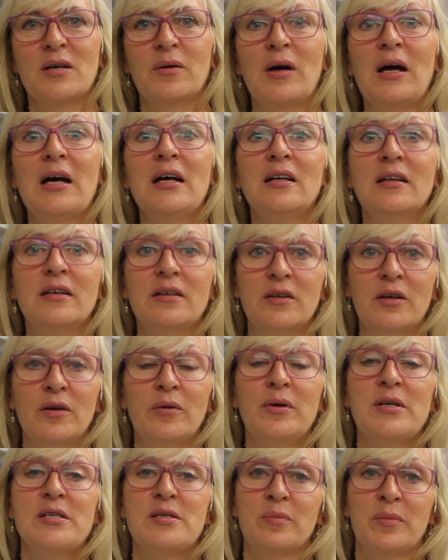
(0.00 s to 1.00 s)
Alan, who
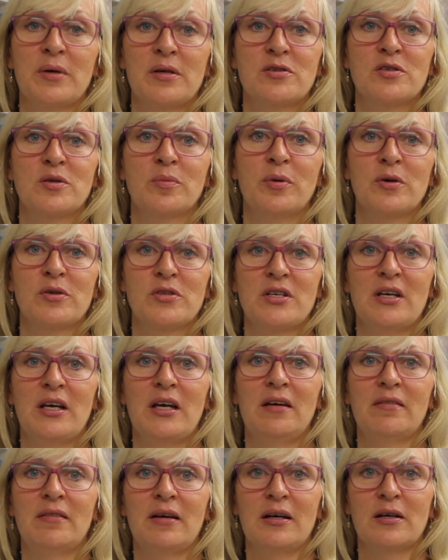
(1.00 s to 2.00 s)
is a master potter
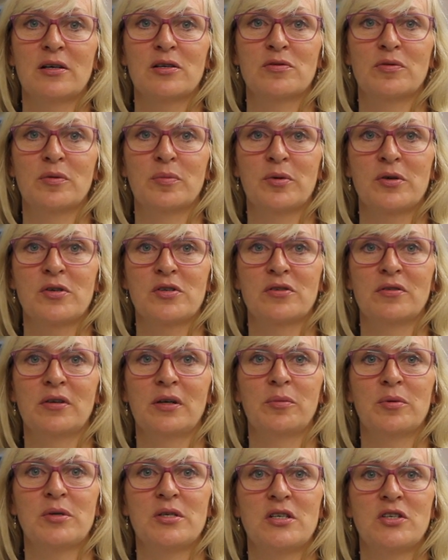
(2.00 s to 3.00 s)
here at Aylesford Pottery,
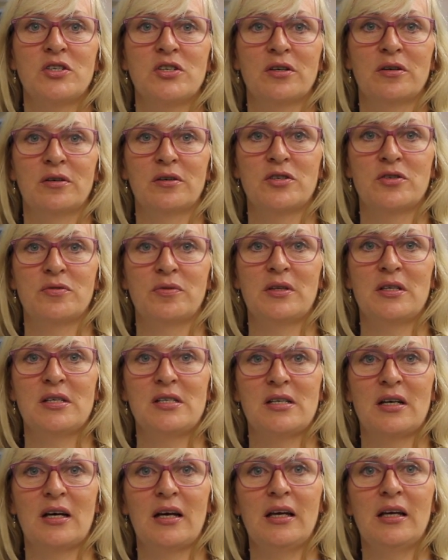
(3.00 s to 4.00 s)
was in charge for the
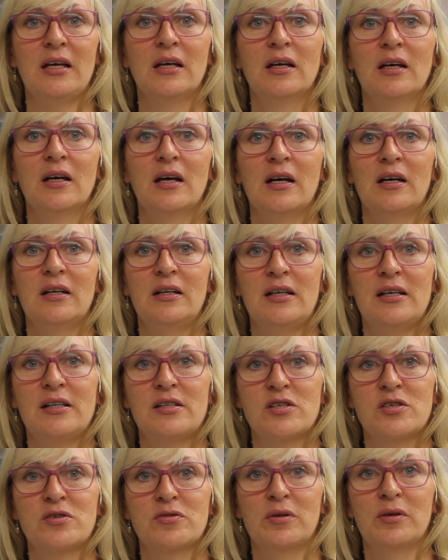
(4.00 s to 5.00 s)
day and led
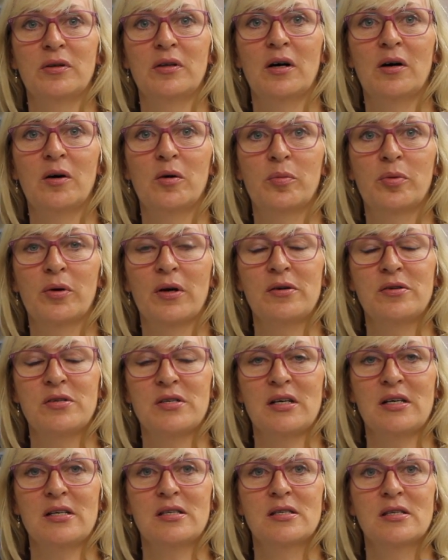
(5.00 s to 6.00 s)
us through the whole
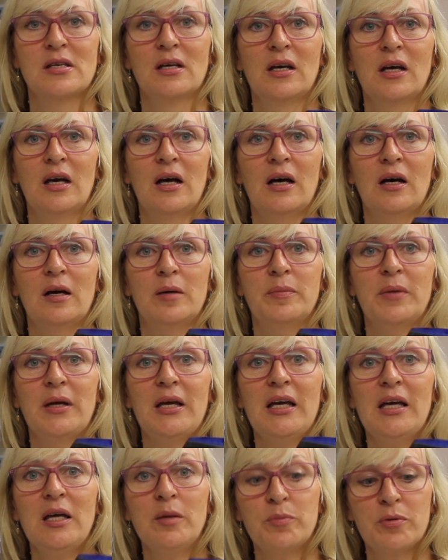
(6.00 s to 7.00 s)
process.
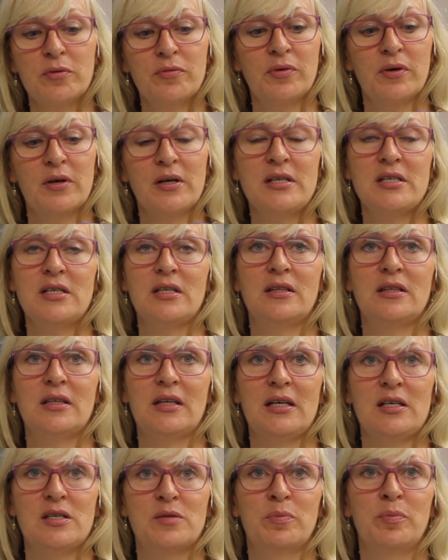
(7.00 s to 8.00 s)
He provided
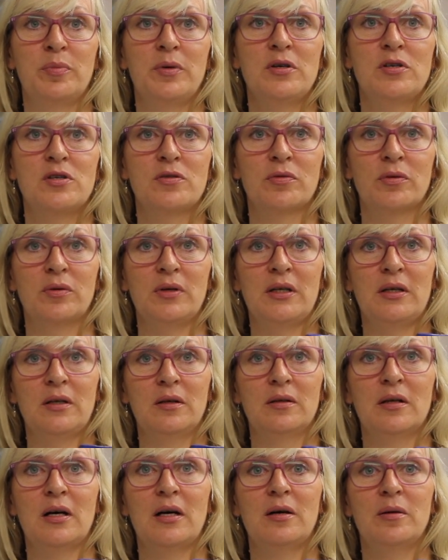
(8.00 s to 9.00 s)
these beautiful
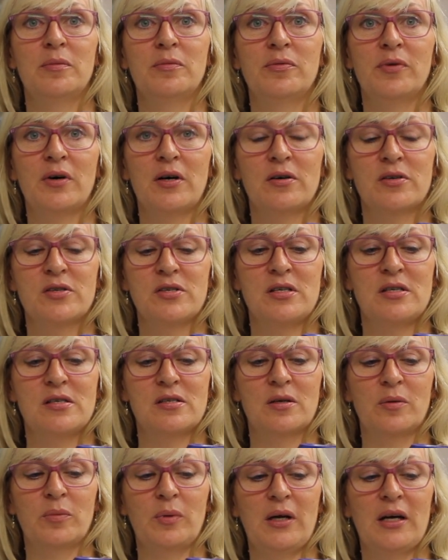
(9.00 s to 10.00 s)
little vases
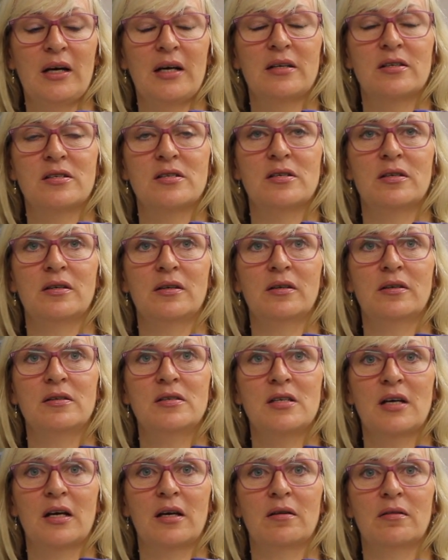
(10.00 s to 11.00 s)
that we had to
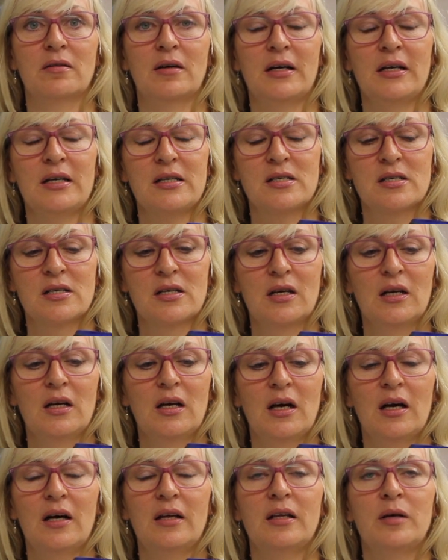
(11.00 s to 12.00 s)
decorate.
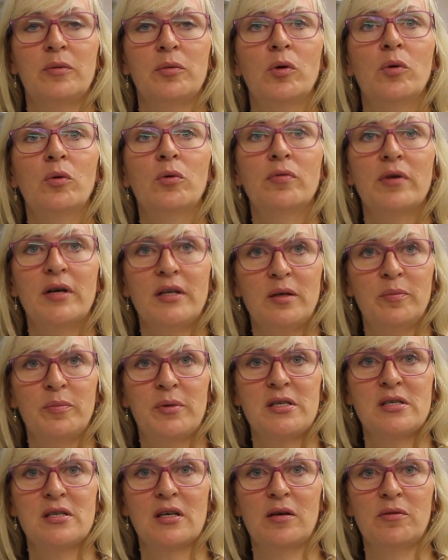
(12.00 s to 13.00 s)
They were already
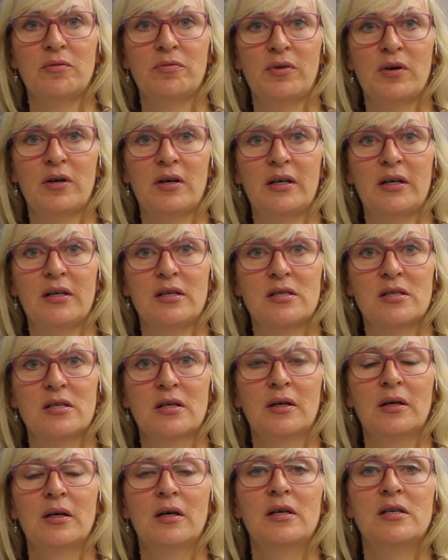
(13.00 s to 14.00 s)
biscuit fired.
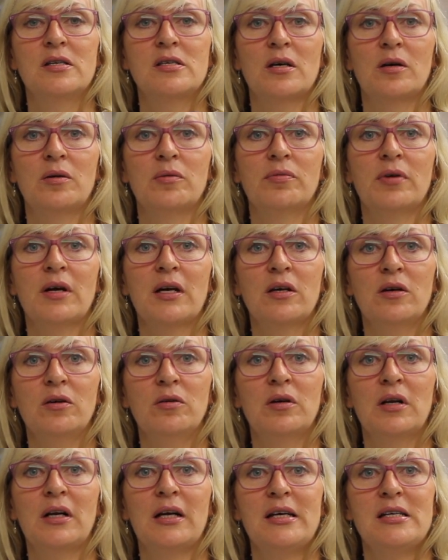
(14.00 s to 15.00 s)
So
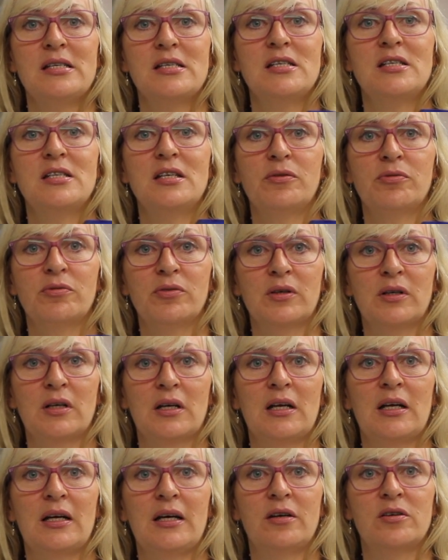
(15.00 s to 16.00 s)
RAKU clay is a different
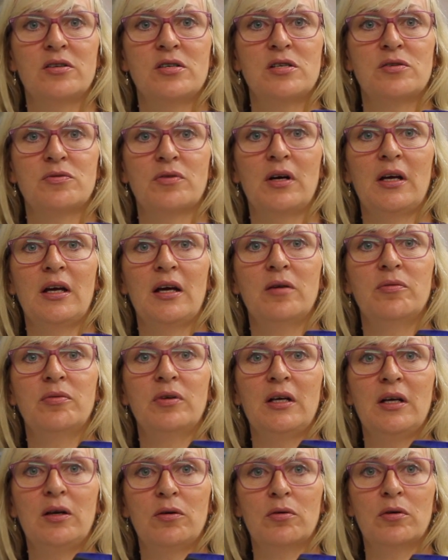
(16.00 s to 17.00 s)
clay because it's very
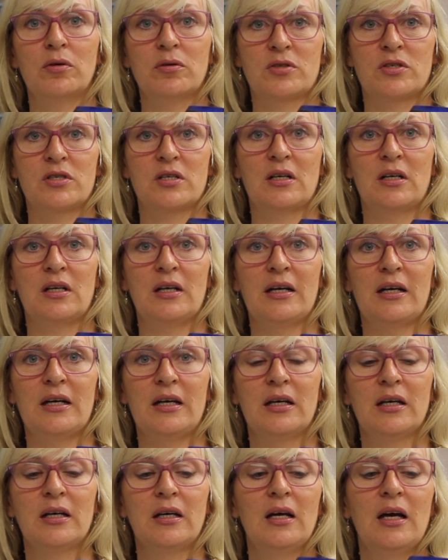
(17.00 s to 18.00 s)
heavily grogged
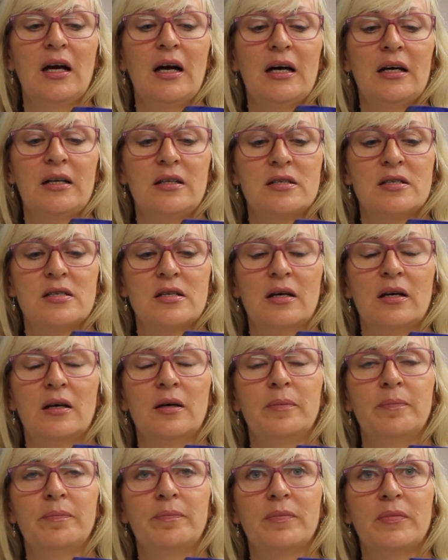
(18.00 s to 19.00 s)
clay, and
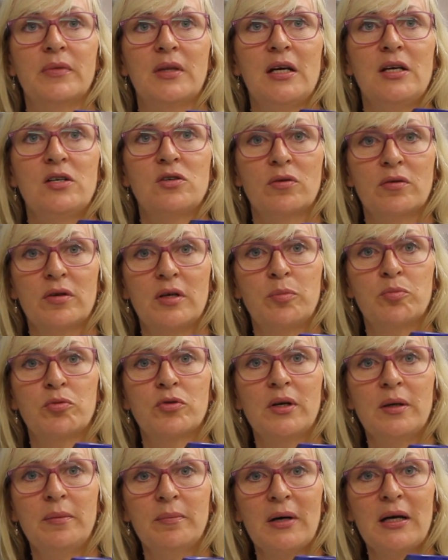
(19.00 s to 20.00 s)
he'd already
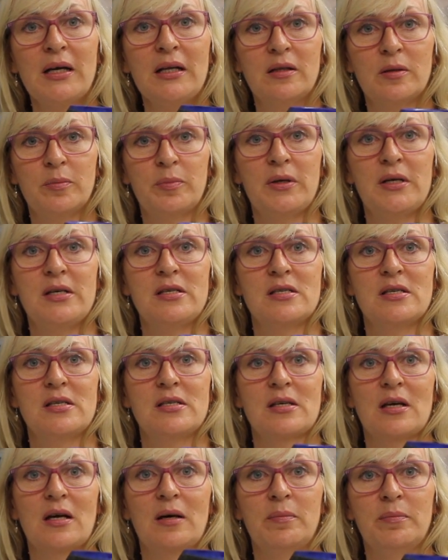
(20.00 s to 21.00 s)
pre-made the
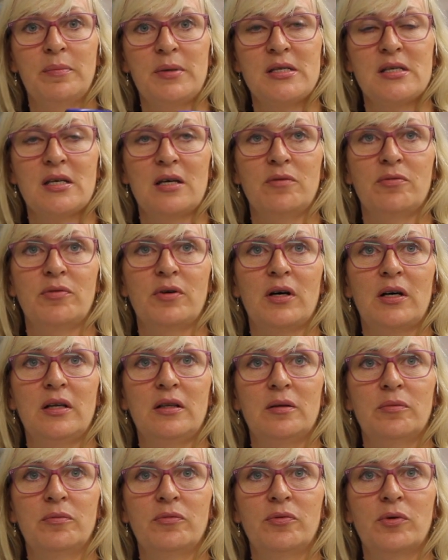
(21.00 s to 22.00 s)
pieces and biscuit fired
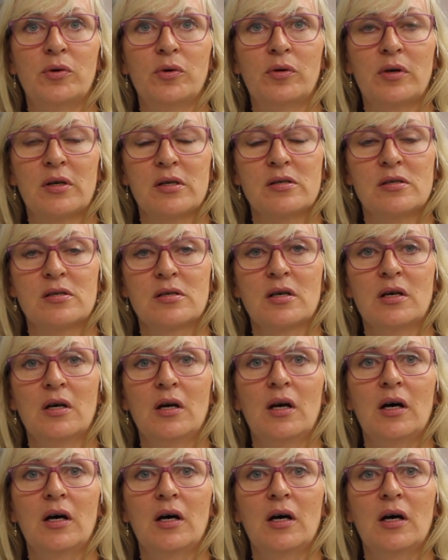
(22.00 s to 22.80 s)
them for us.